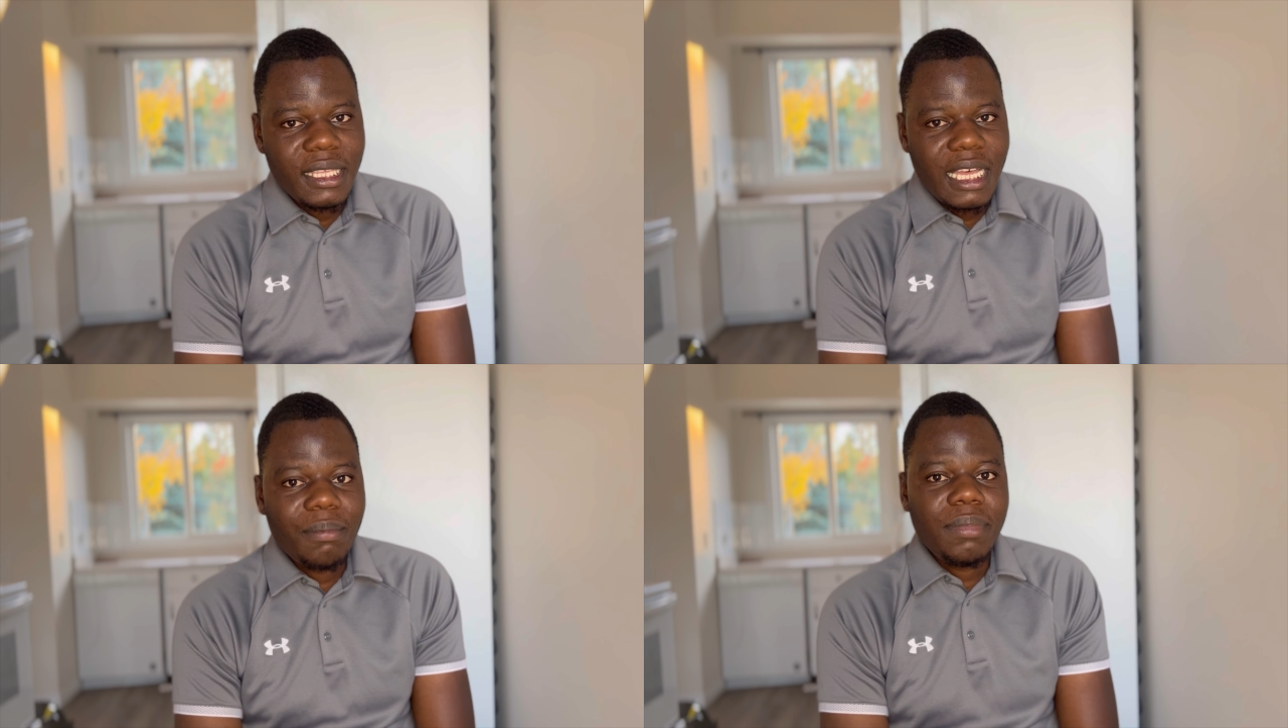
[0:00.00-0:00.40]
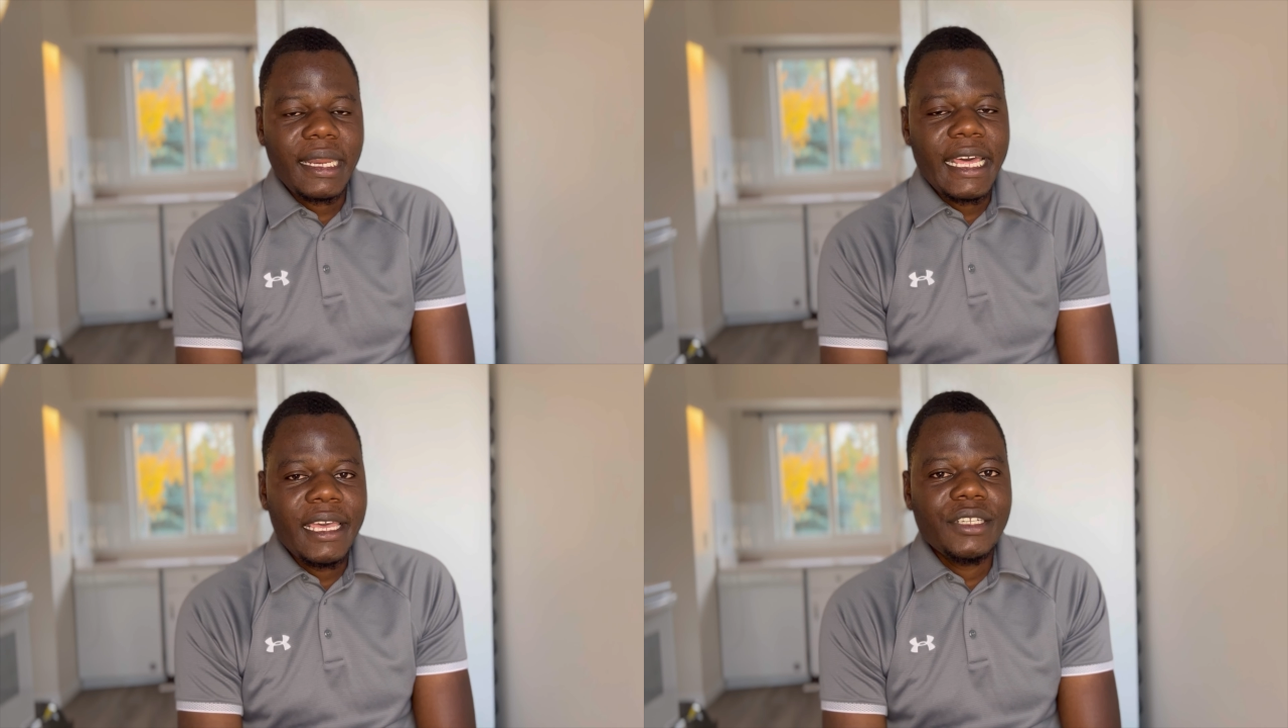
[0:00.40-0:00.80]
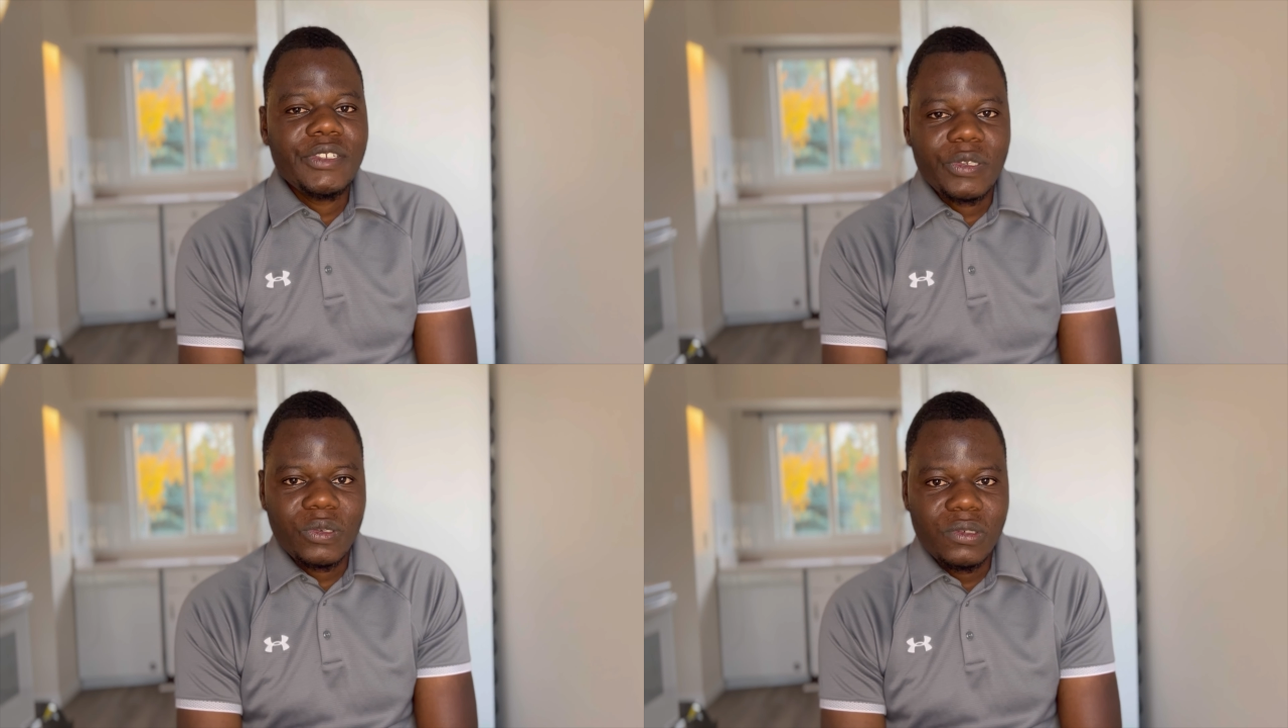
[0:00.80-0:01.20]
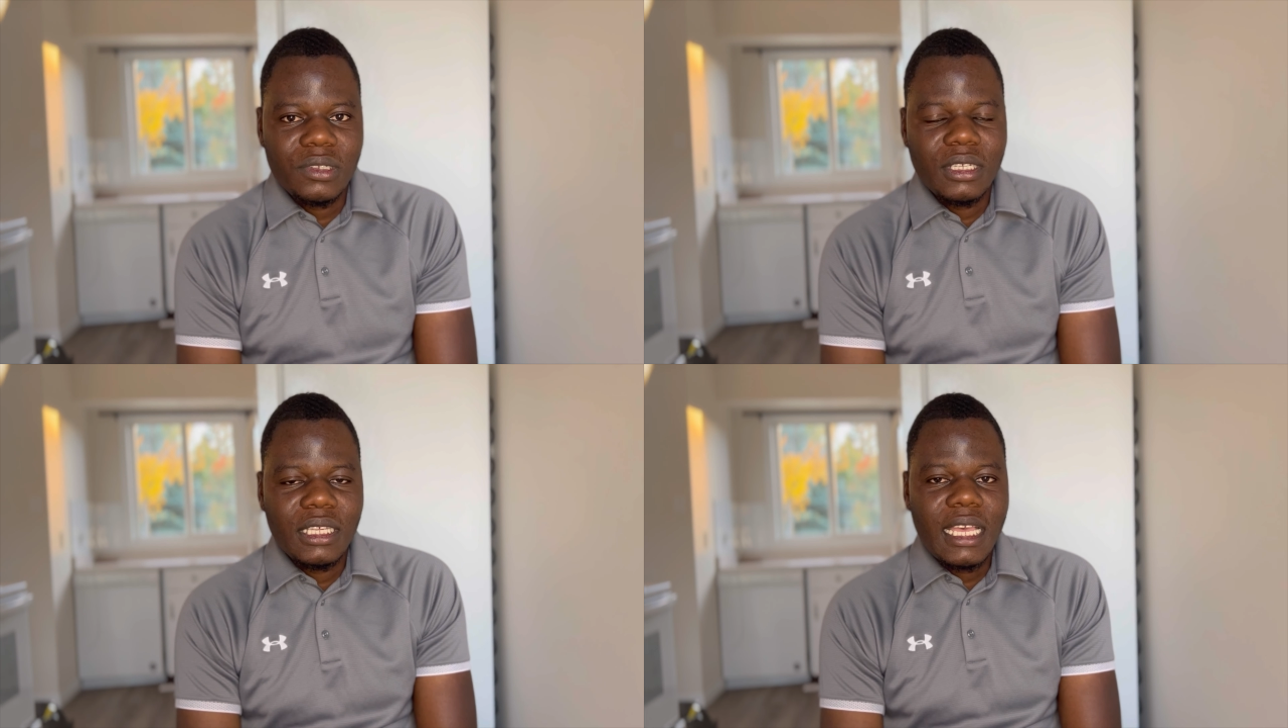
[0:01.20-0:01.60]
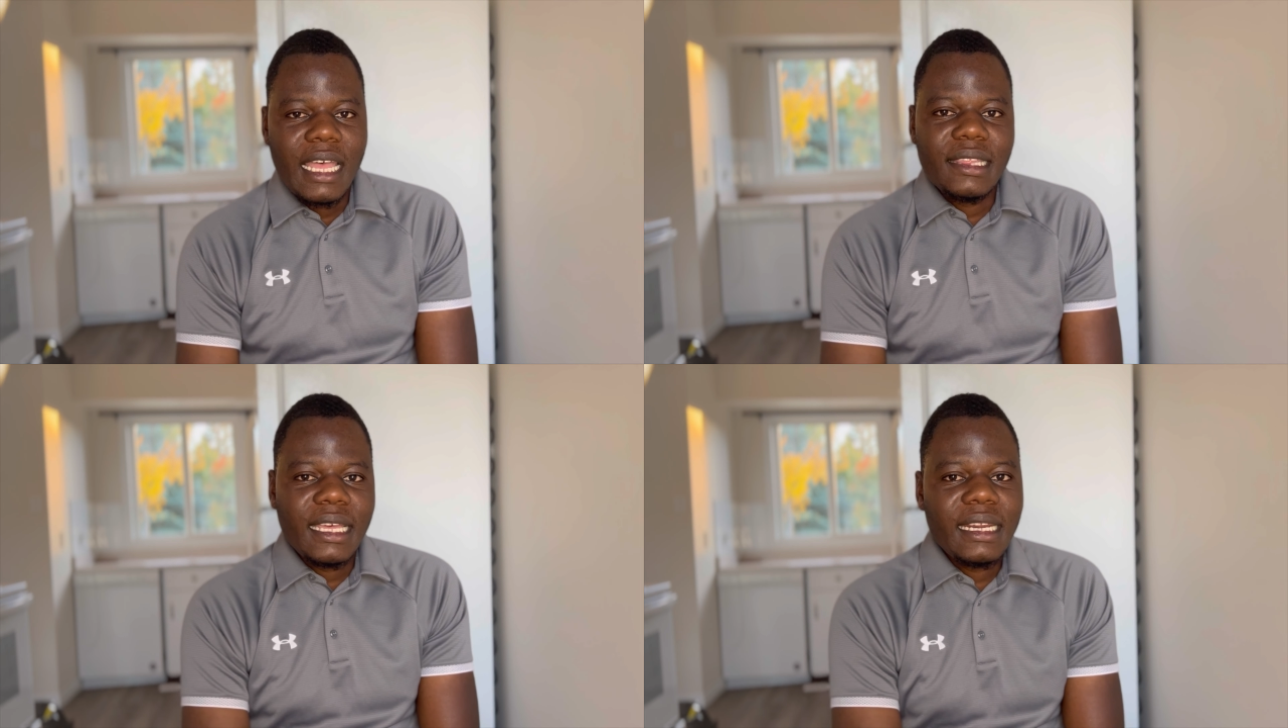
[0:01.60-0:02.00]
applying to,
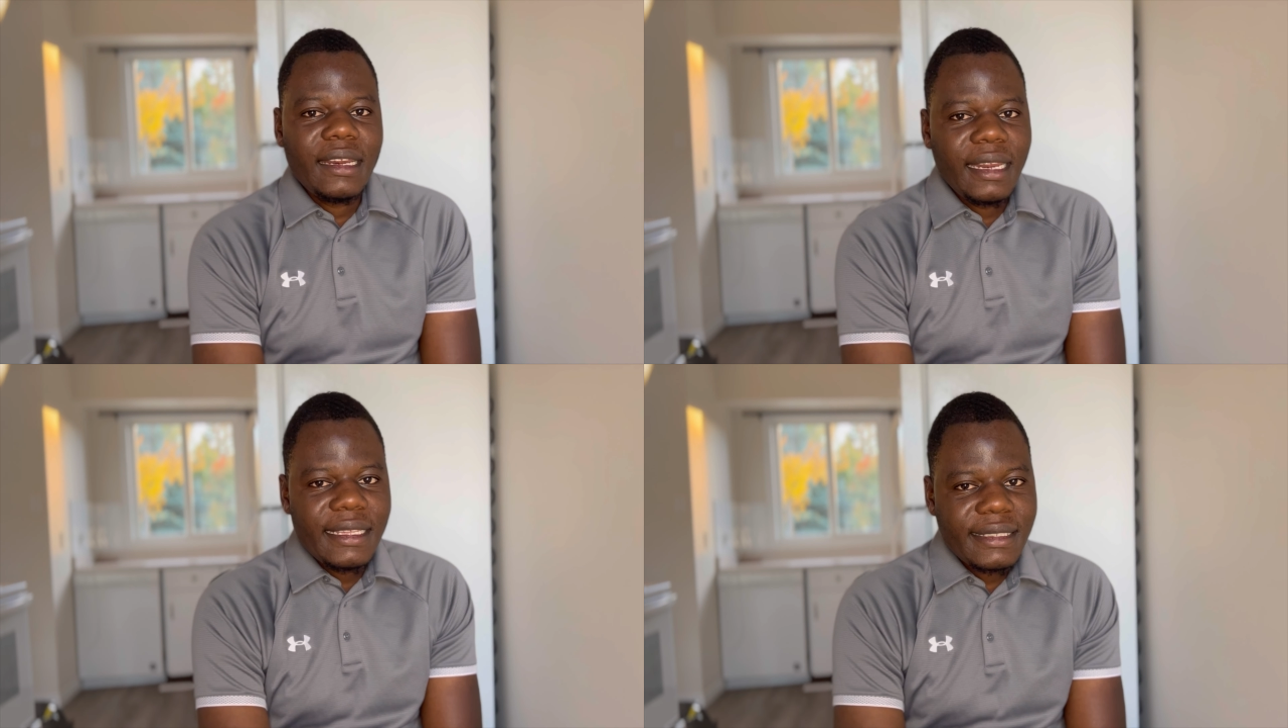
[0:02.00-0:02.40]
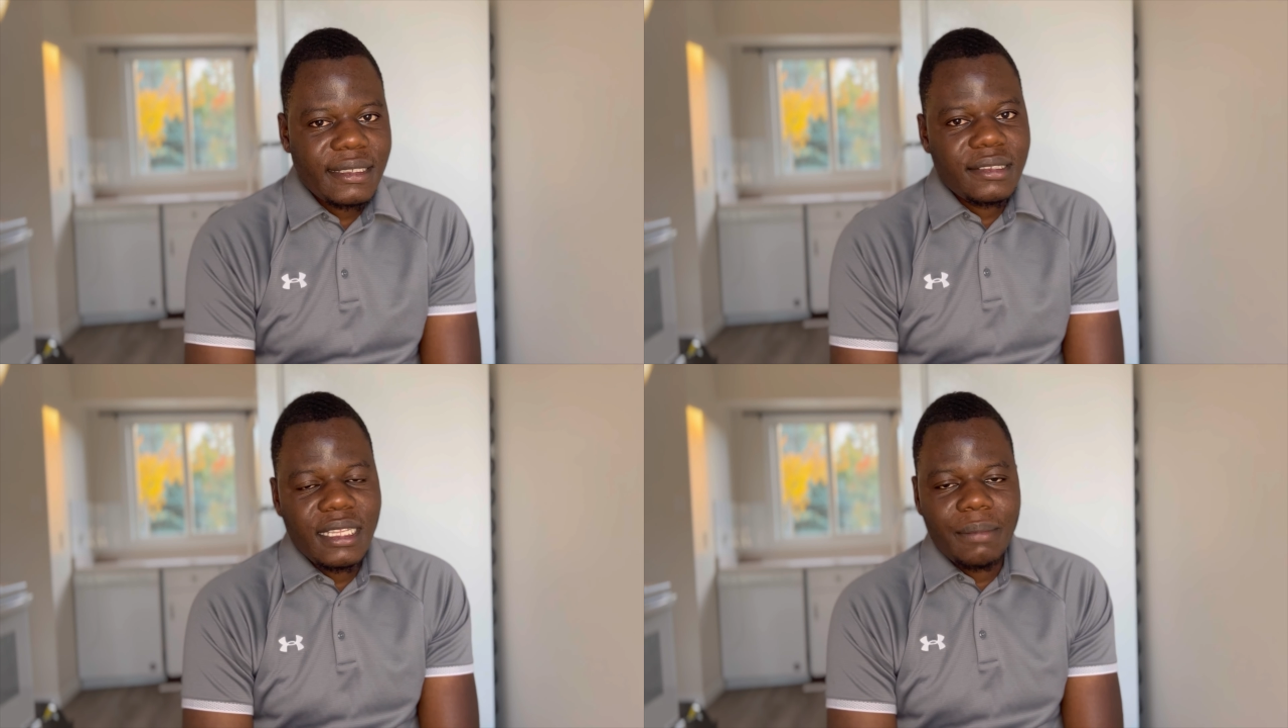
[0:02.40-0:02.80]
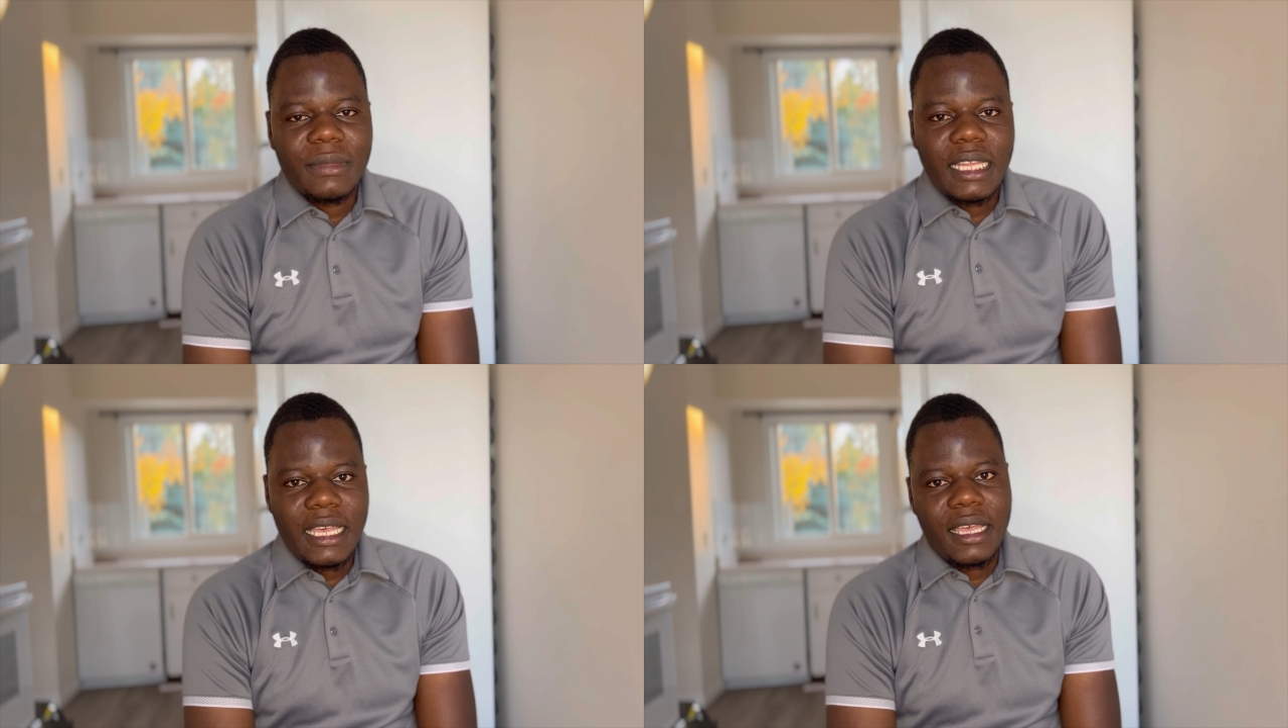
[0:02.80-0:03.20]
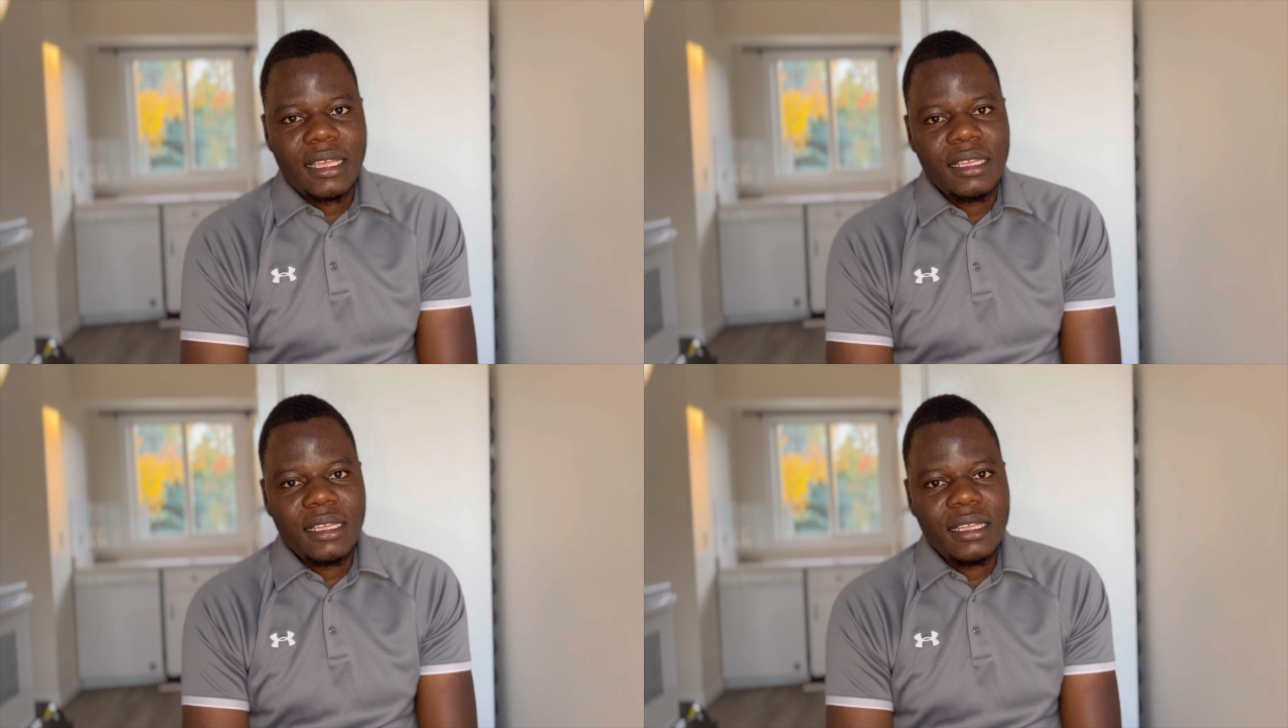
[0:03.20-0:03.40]
and then list them there.